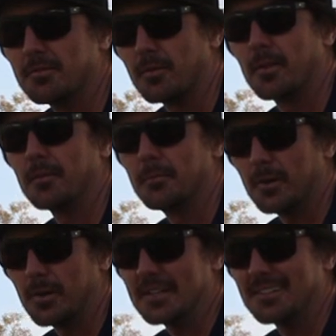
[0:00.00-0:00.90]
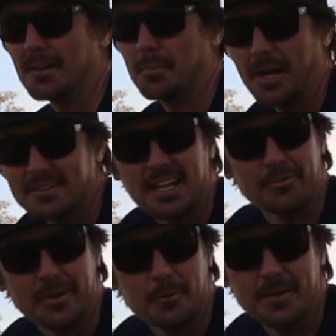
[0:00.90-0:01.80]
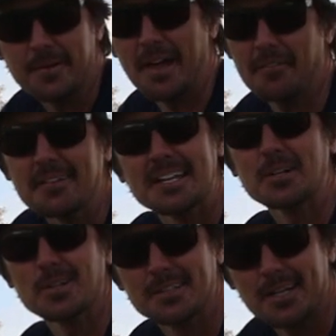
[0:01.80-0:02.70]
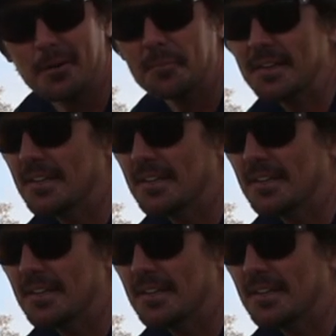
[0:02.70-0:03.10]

for the birdie attempt, but I definitely wouldn't have had an eagle attempt.